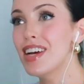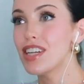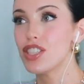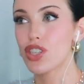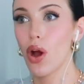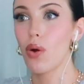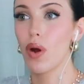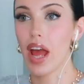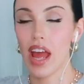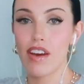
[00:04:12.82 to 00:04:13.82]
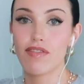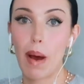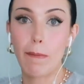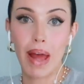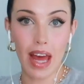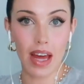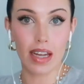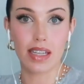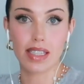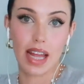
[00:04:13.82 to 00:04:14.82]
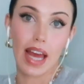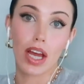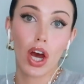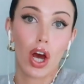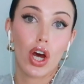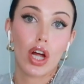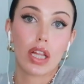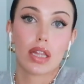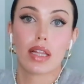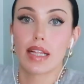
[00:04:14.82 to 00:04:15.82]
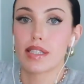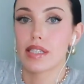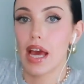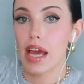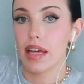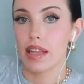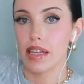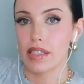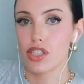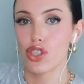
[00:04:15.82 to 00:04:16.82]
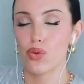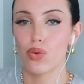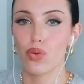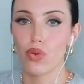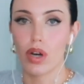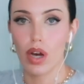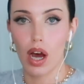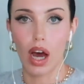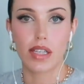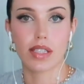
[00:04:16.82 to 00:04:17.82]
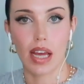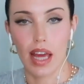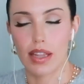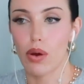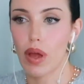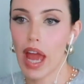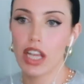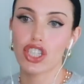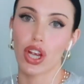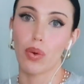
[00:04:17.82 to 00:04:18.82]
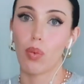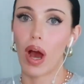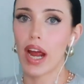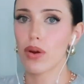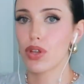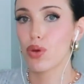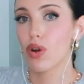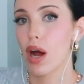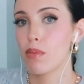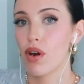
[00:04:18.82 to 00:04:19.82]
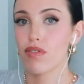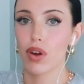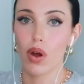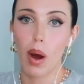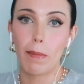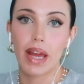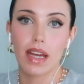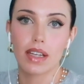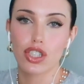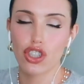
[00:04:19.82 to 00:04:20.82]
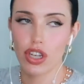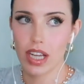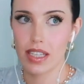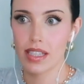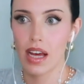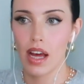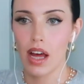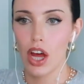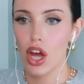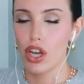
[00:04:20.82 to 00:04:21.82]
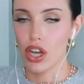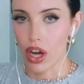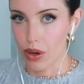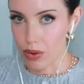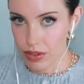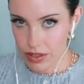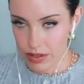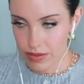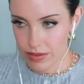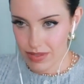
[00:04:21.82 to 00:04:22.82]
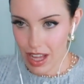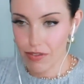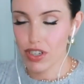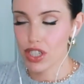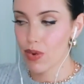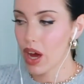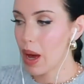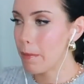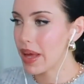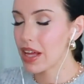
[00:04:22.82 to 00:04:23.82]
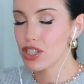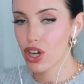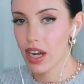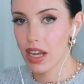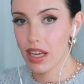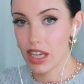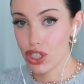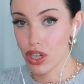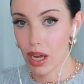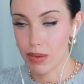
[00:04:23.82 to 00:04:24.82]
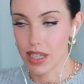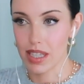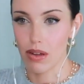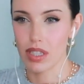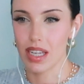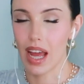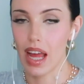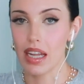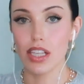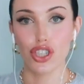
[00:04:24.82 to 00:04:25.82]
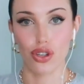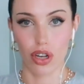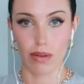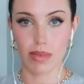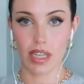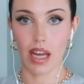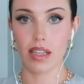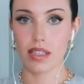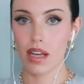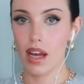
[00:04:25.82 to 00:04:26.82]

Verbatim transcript: So if a man is like, let's take this to a second location, why don't you come over, I'll make us drinks. No. First of all, a man trying to get you to come to his house in any circumstance,